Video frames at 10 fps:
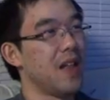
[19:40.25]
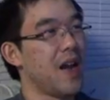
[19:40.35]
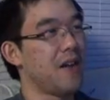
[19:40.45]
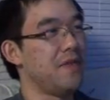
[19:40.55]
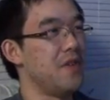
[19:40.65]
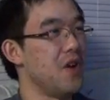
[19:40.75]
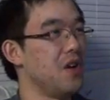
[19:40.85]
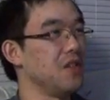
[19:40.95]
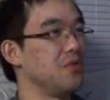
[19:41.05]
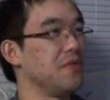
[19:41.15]
lack of
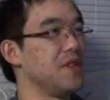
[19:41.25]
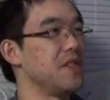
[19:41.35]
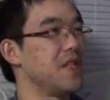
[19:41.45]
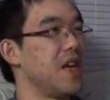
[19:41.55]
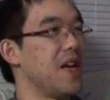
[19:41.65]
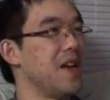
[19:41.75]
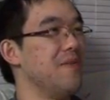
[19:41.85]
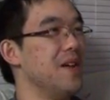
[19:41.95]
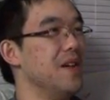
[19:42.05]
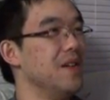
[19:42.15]
knowledge with this
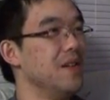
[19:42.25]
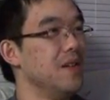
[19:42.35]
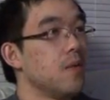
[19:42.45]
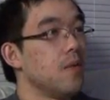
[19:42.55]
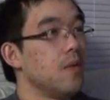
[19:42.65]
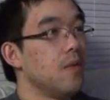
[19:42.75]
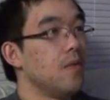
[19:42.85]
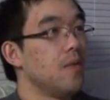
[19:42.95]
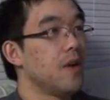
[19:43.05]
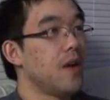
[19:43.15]
game.
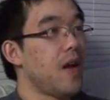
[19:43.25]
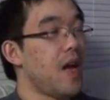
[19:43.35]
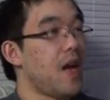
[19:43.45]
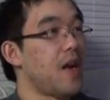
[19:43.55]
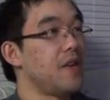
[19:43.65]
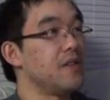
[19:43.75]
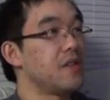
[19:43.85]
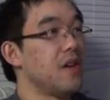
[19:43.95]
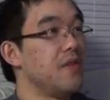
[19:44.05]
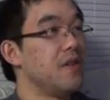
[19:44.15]
But uh, hey, I
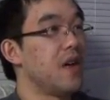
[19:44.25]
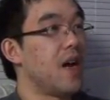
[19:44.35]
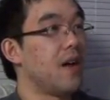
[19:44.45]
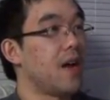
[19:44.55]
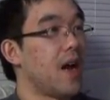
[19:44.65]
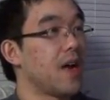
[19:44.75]
discovered how to